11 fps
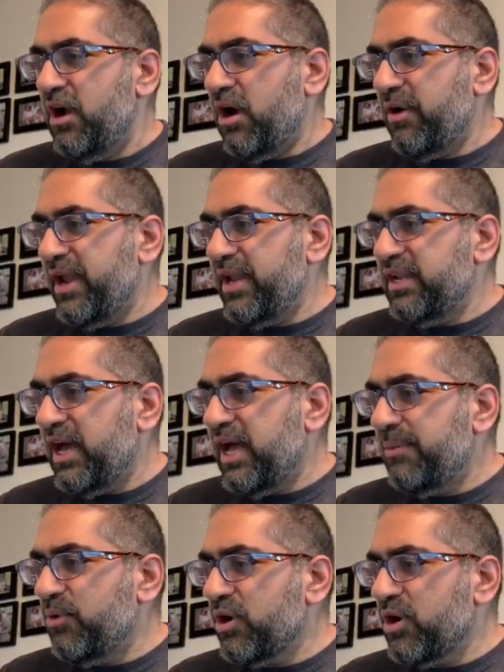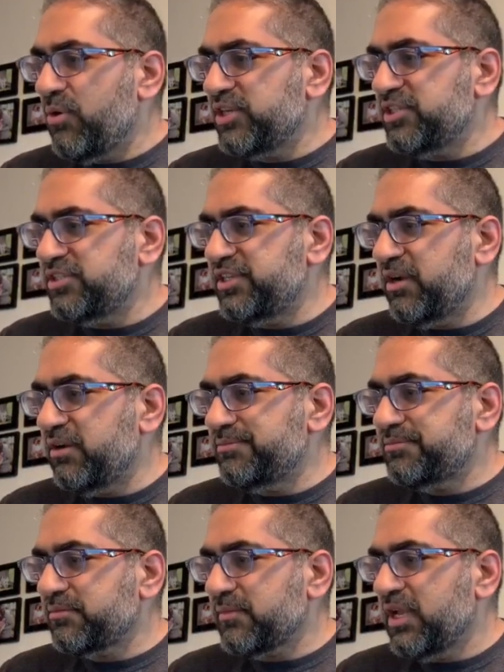All right, more questions here.
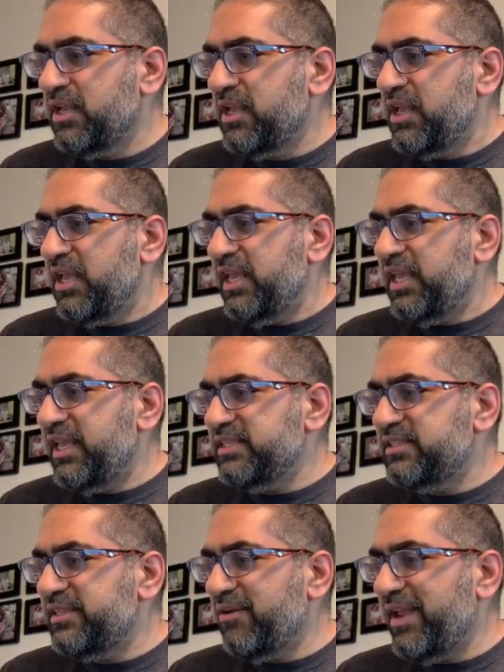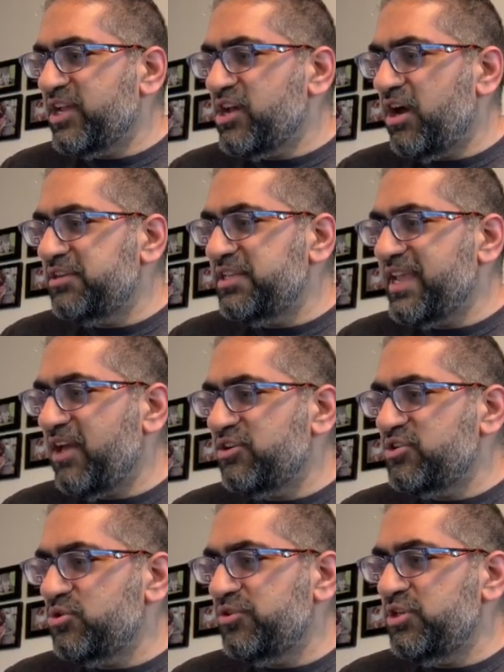Is there a content
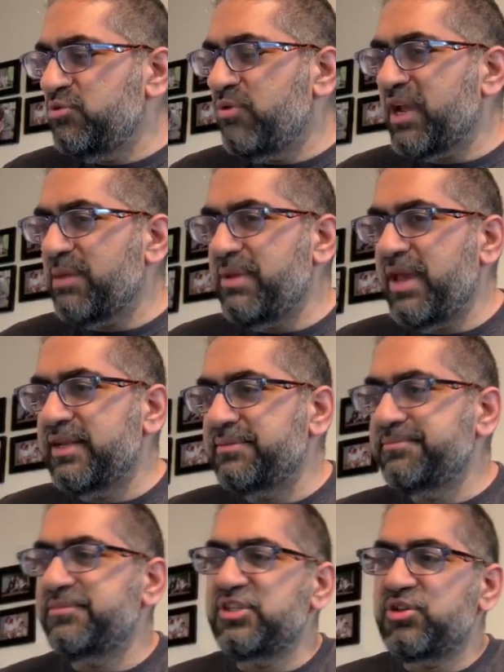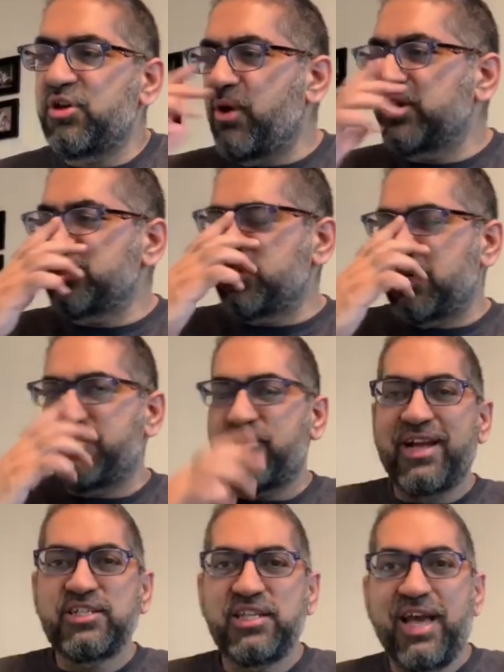counter tool that you recommend? That's a good question, Jennifer.
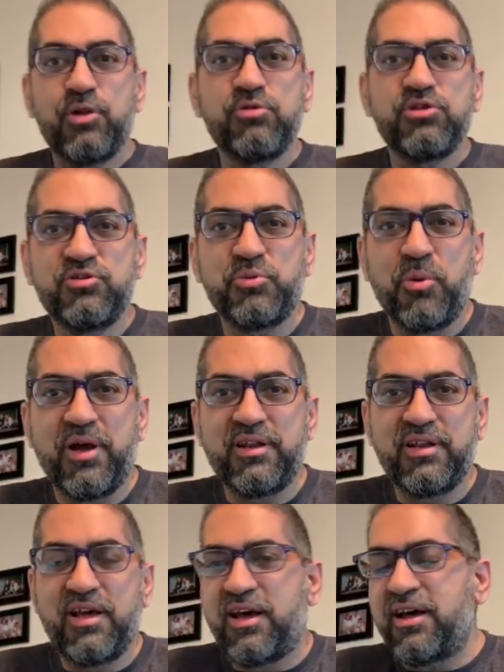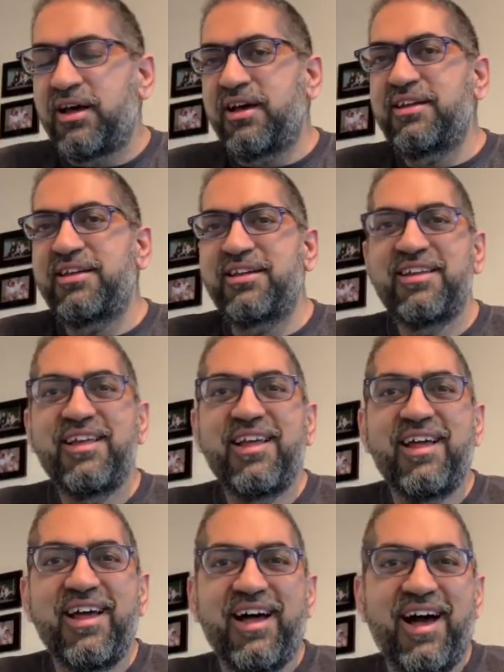Actually, I don't use one. I
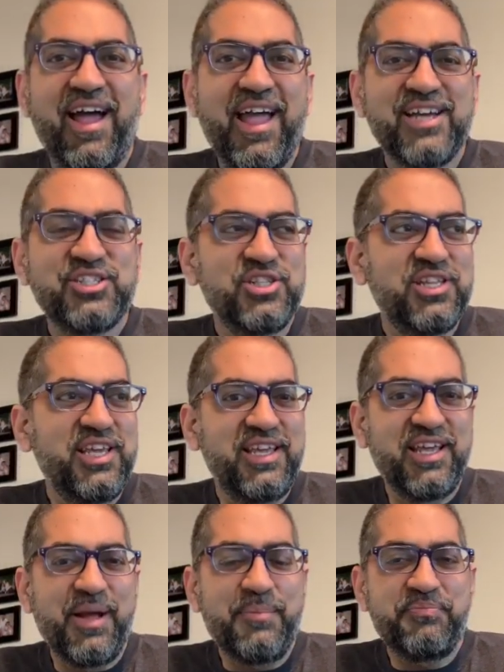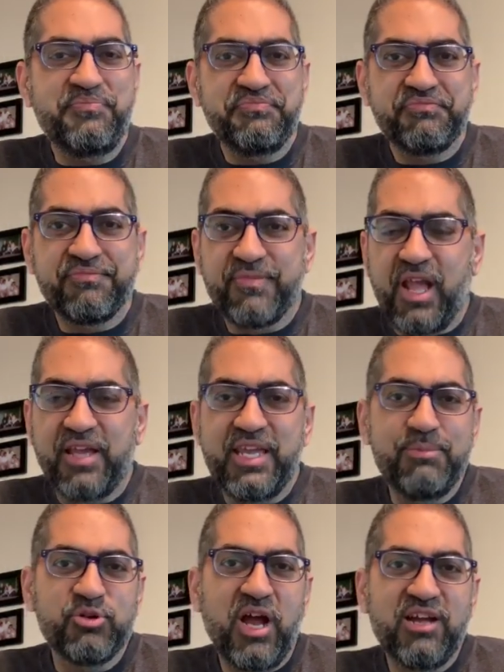actually I
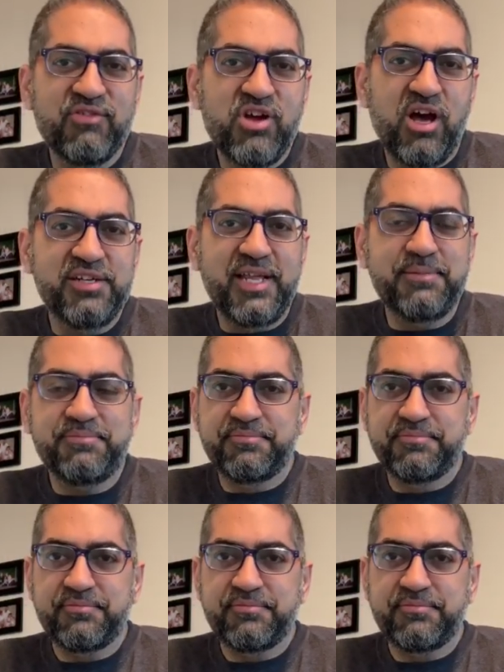keep track of content.